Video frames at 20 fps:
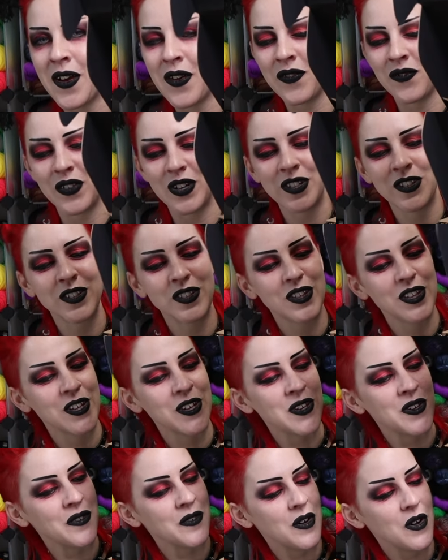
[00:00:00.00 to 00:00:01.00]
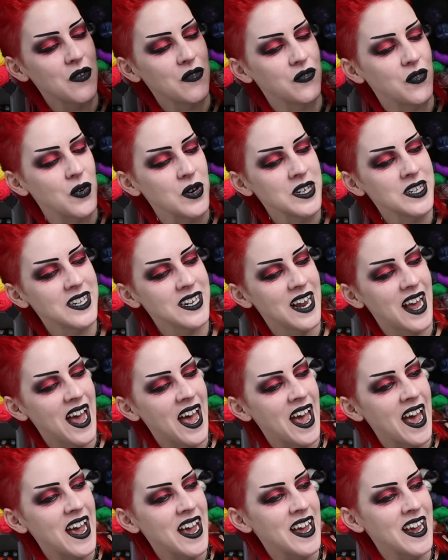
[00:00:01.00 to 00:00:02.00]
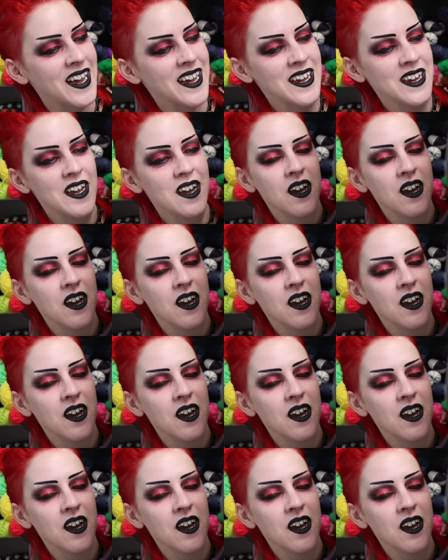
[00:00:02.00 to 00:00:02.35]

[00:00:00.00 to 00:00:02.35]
first clue for today.